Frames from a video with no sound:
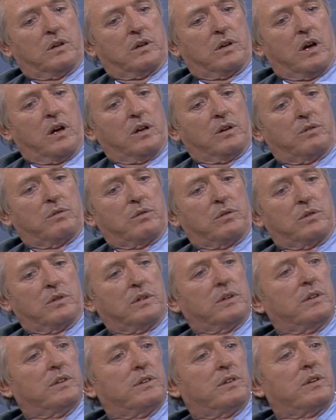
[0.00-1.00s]
cultural
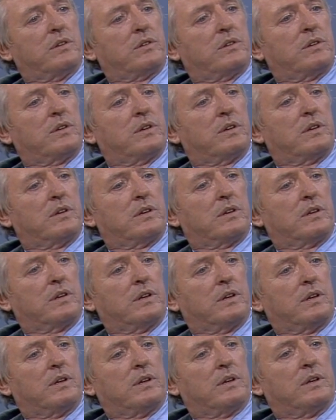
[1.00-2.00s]
insisted
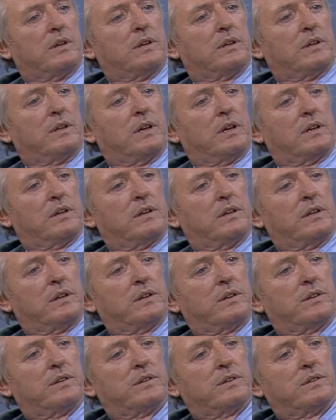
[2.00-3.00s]

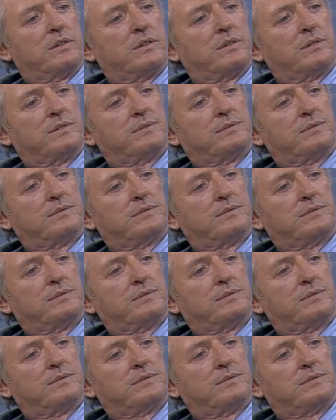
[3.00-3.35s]
inclinations?